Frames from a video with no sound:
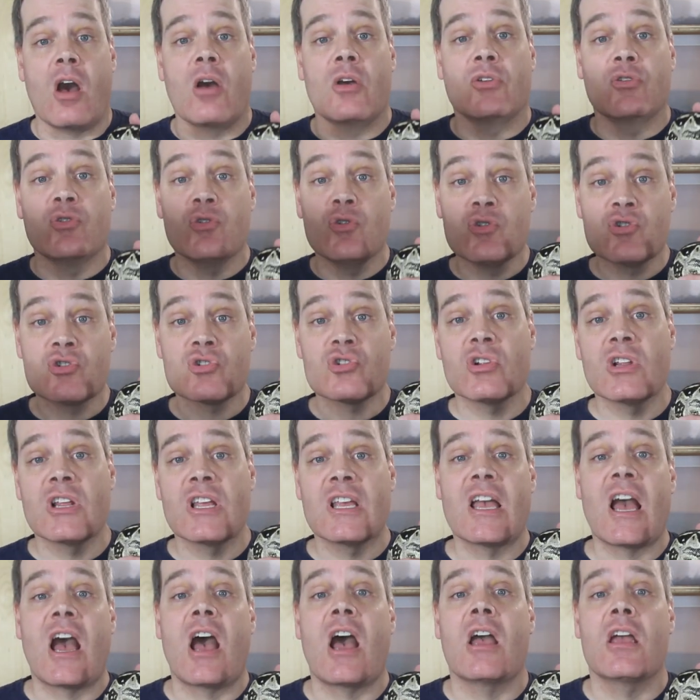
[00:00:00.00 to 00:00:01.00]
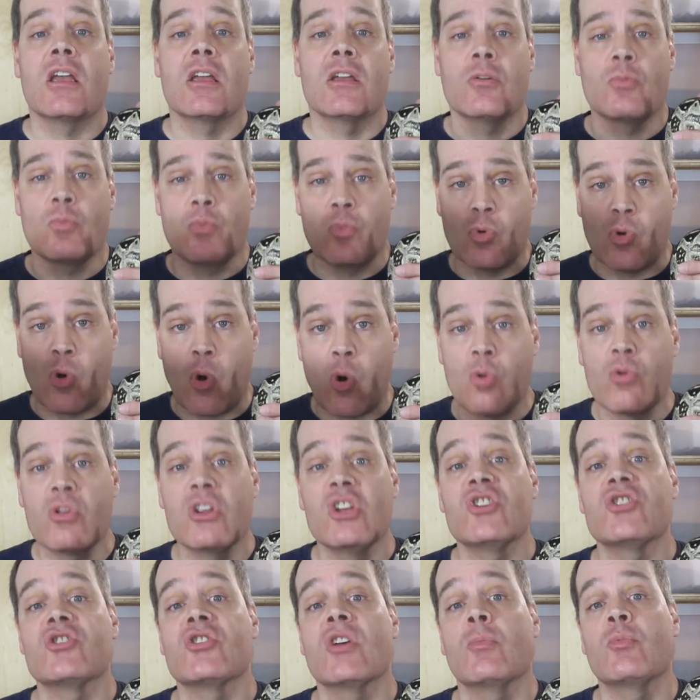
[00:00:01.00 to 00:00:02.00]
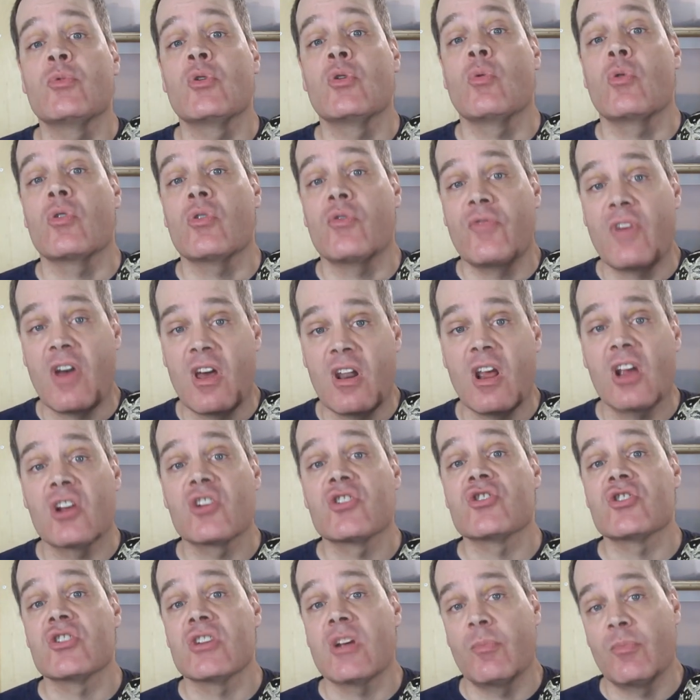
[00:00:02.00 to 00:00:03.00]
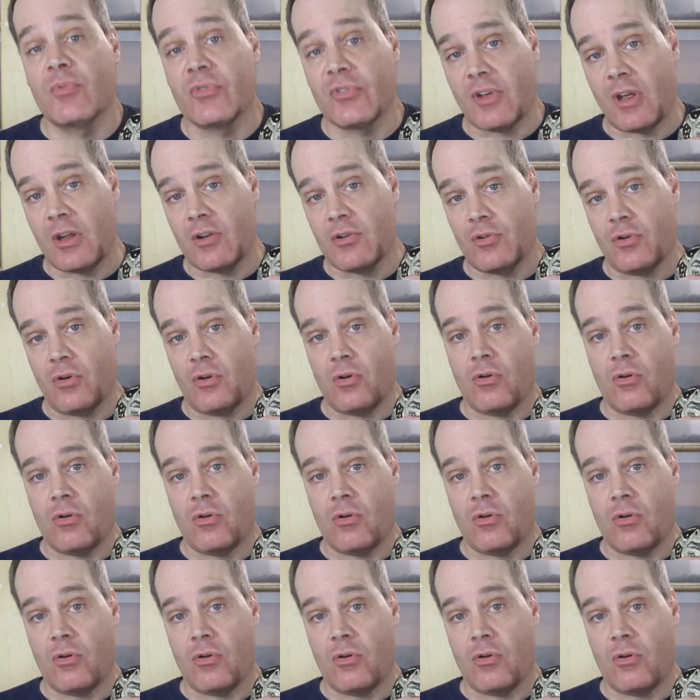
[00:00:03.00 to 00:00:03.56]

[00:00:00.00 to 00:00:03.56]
Usually I will only ship to a FedEx ship center,